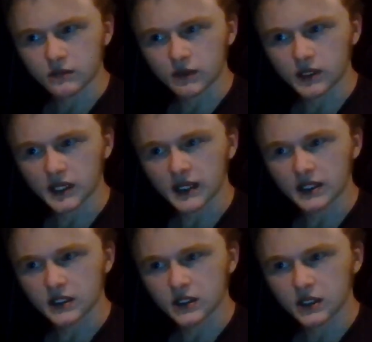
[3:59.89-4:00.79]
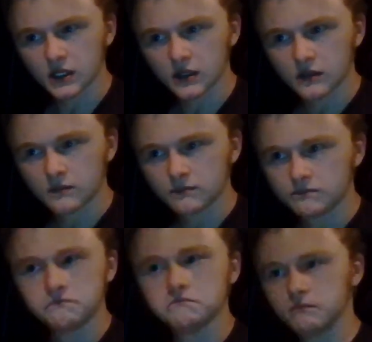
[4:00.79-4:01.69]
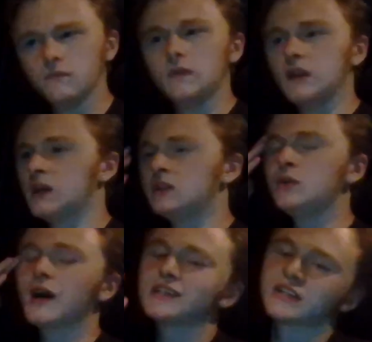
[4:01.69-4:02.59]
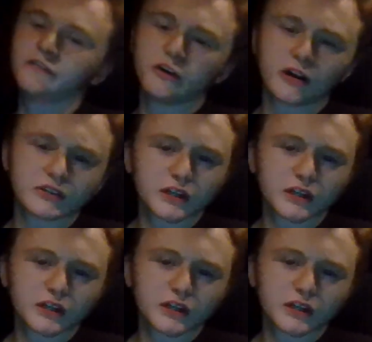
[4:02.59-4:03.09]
and, like, you guys can figure out the